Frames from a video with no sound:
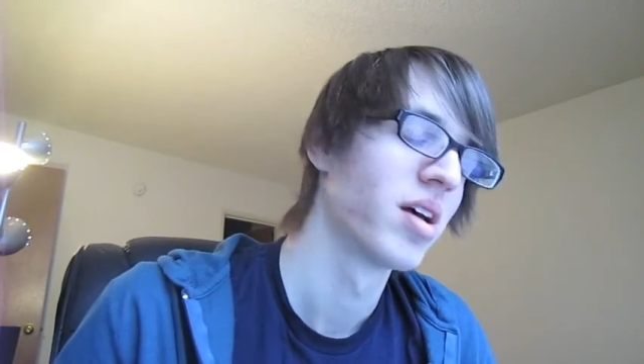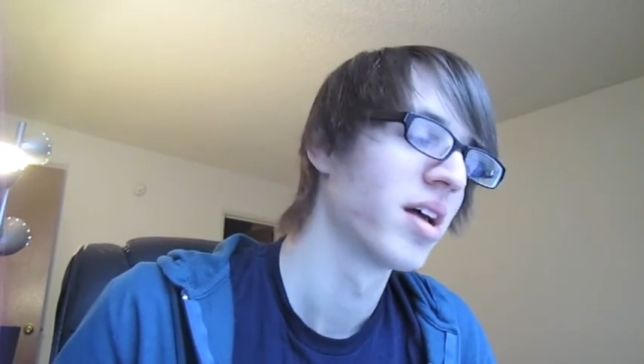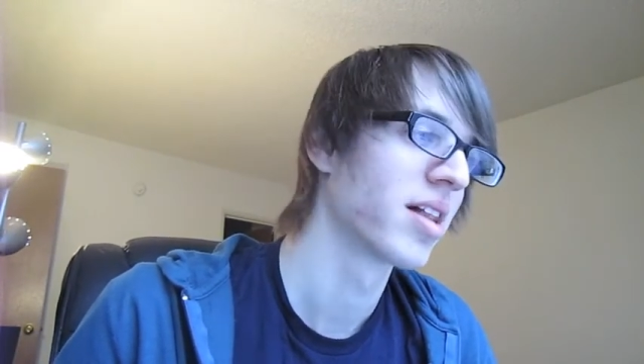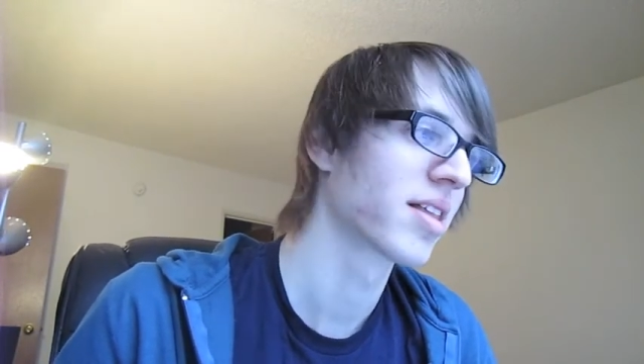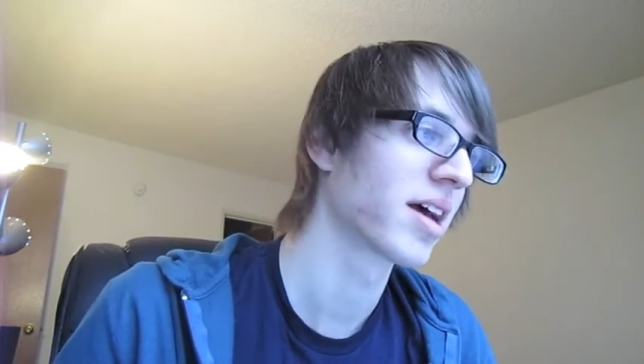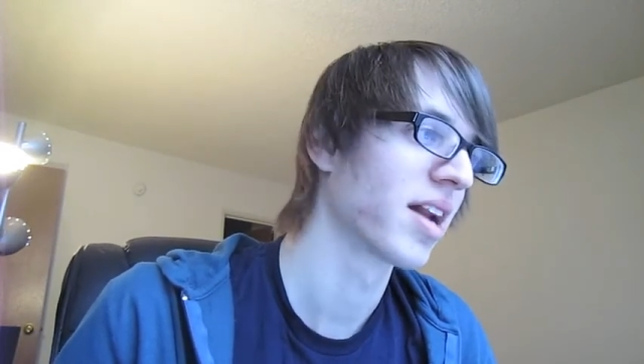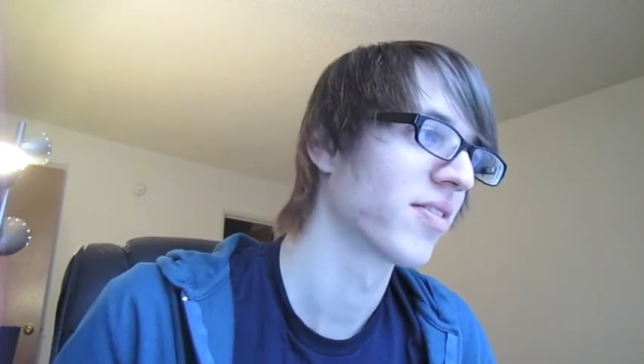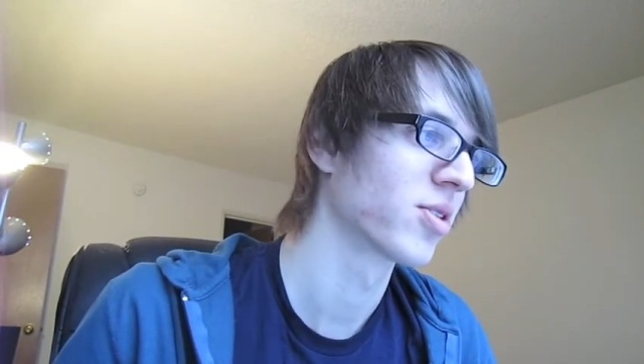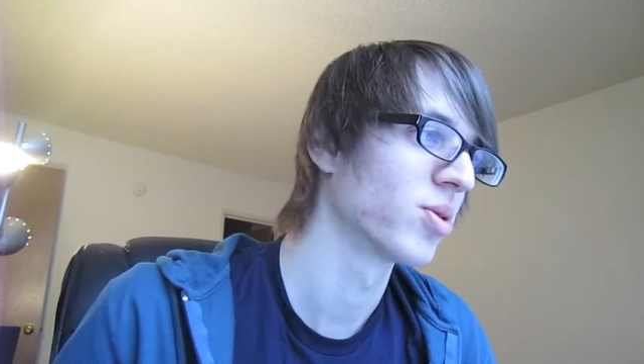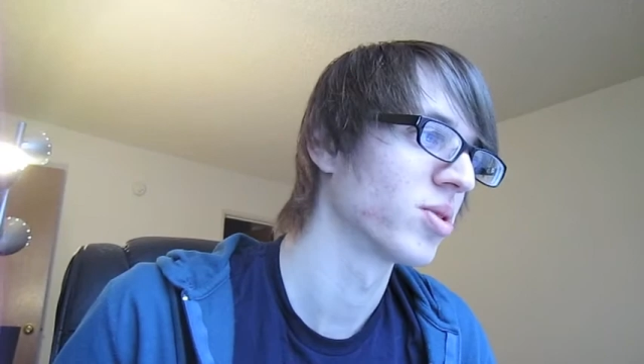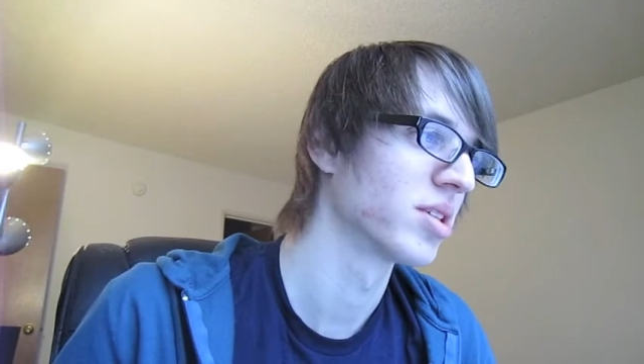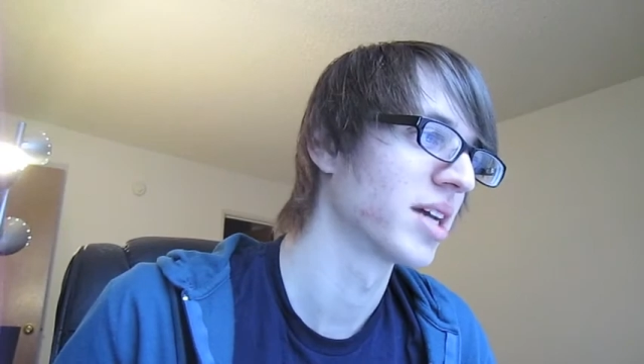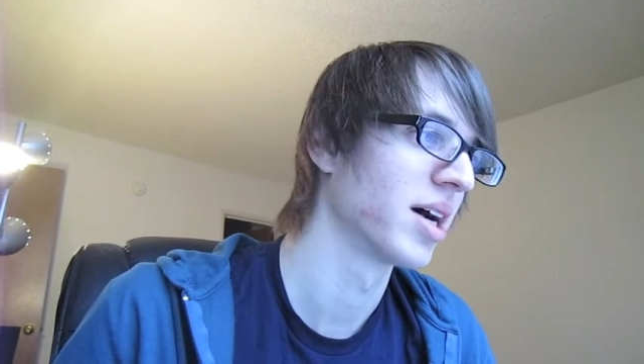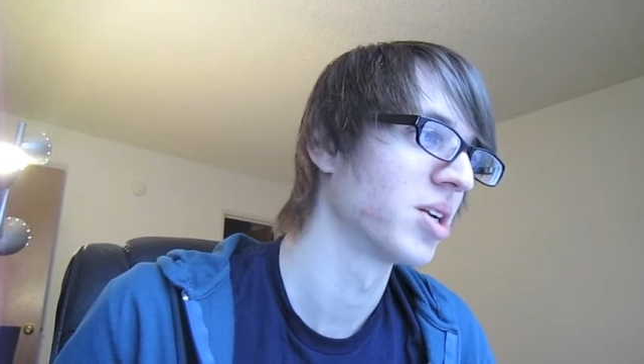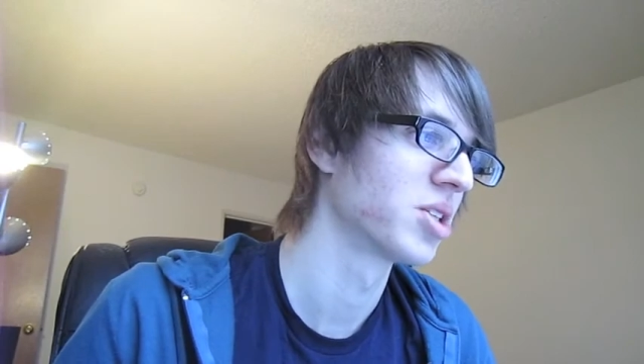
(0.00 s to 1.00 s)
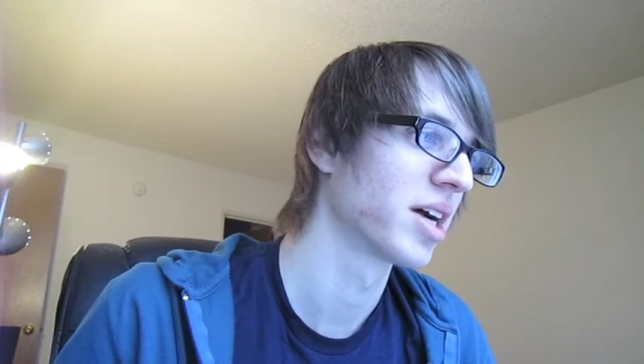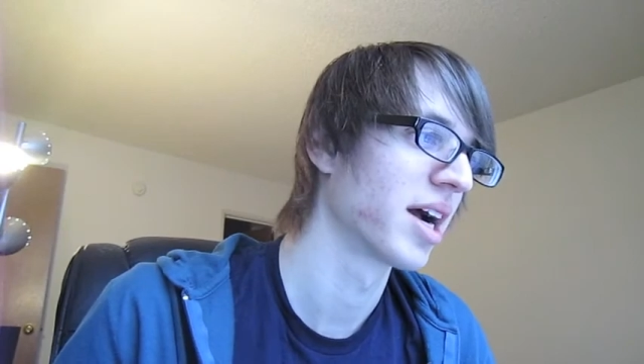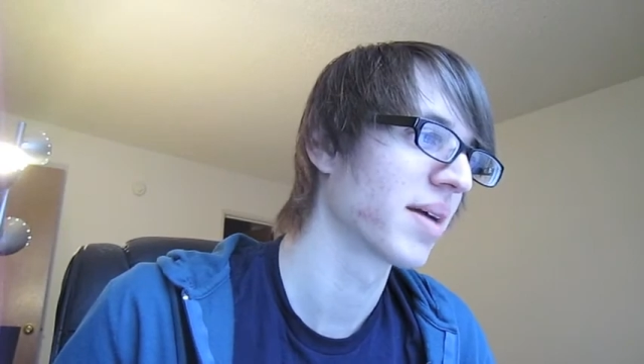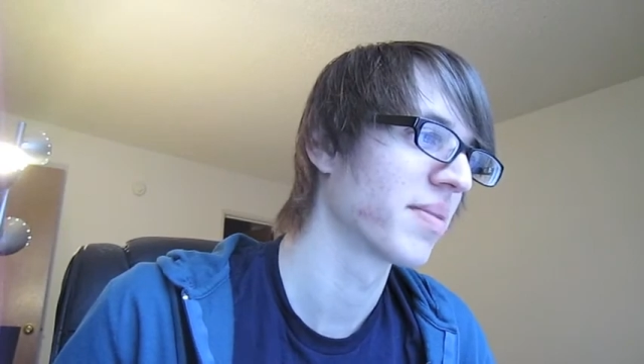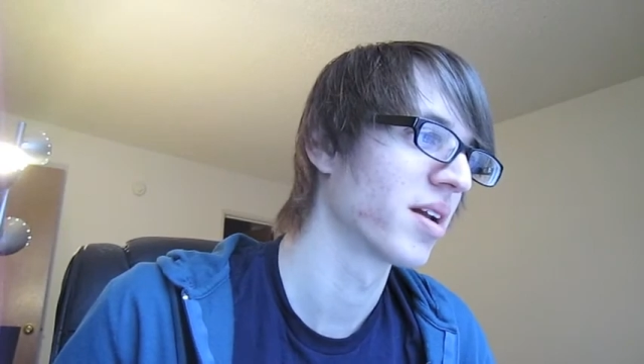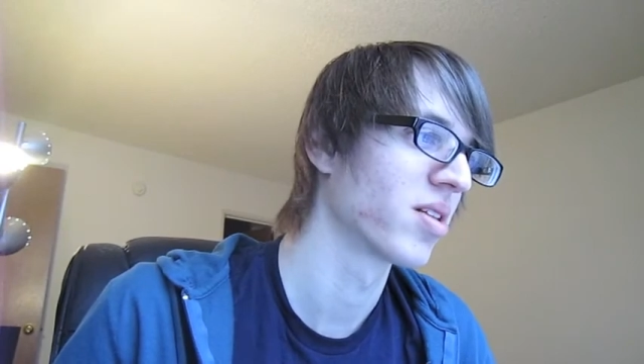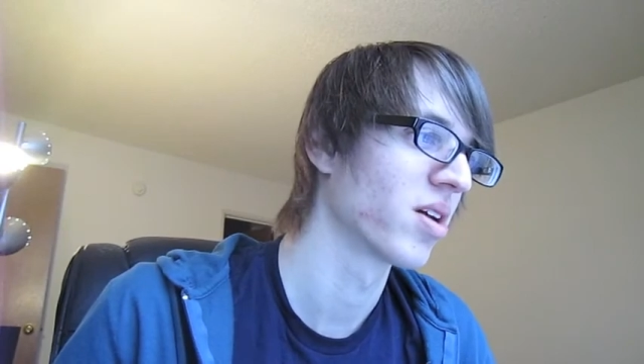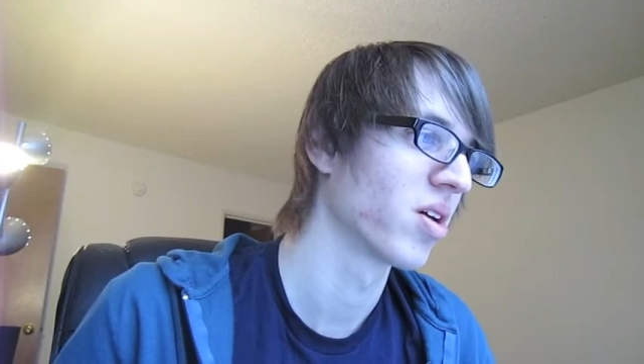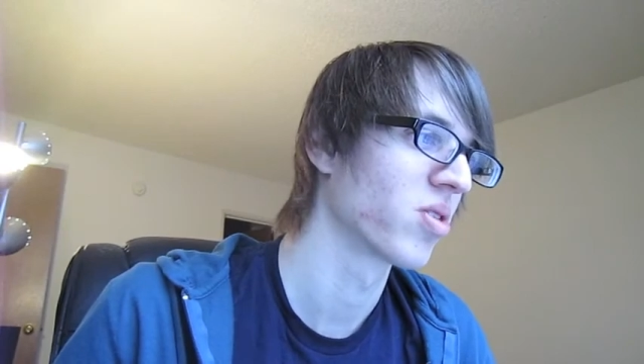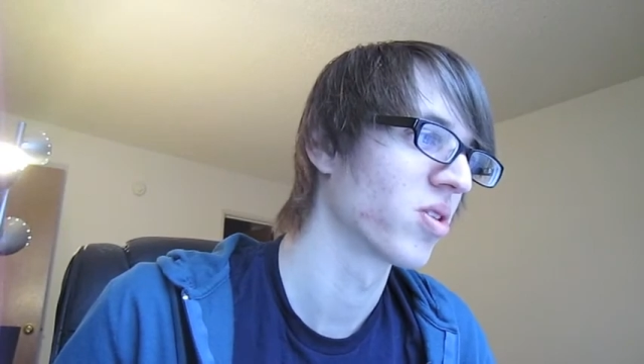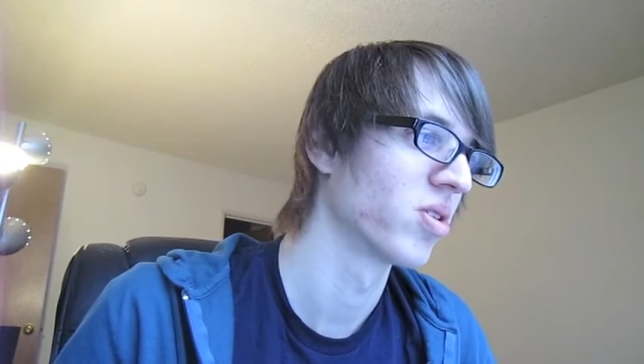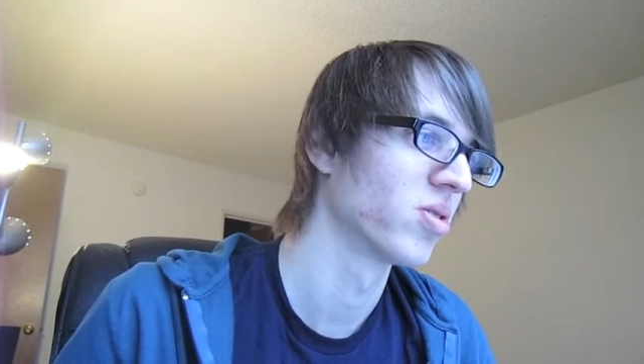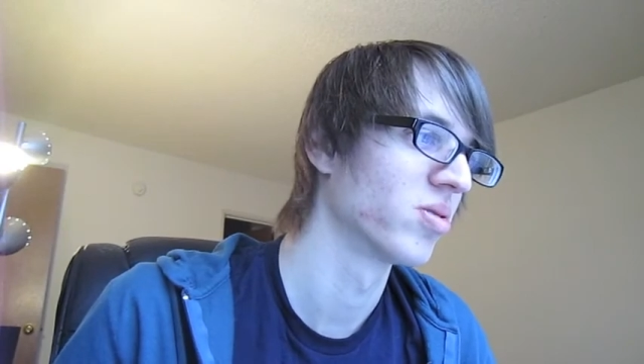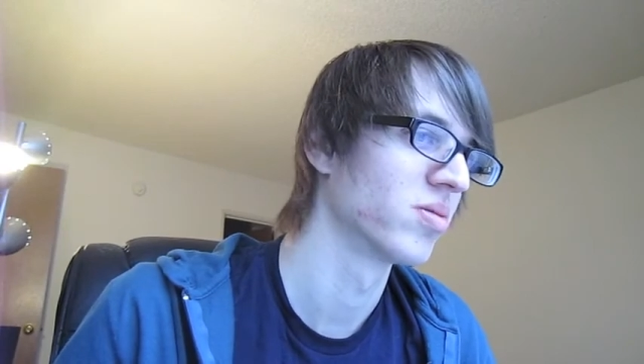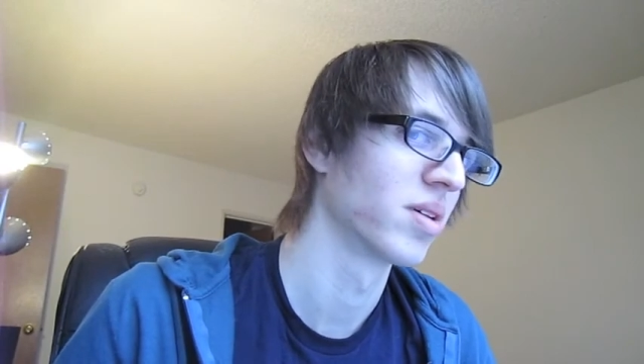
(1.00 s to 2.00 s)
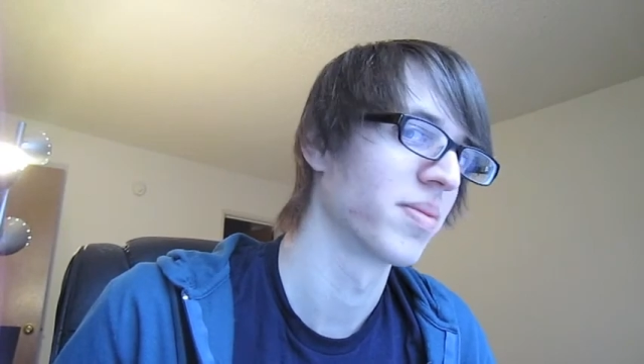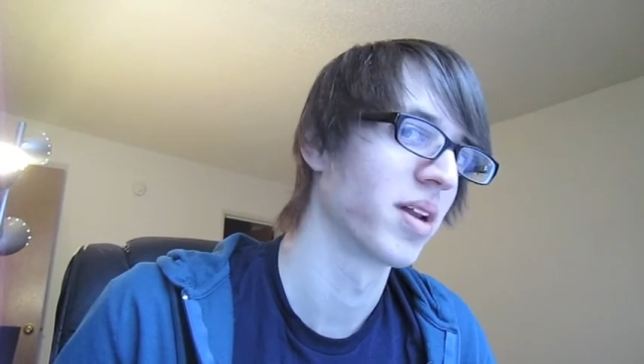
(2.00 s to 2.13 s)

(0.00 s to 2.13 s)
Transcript: it's kind of a cool soundtrack, but it's also,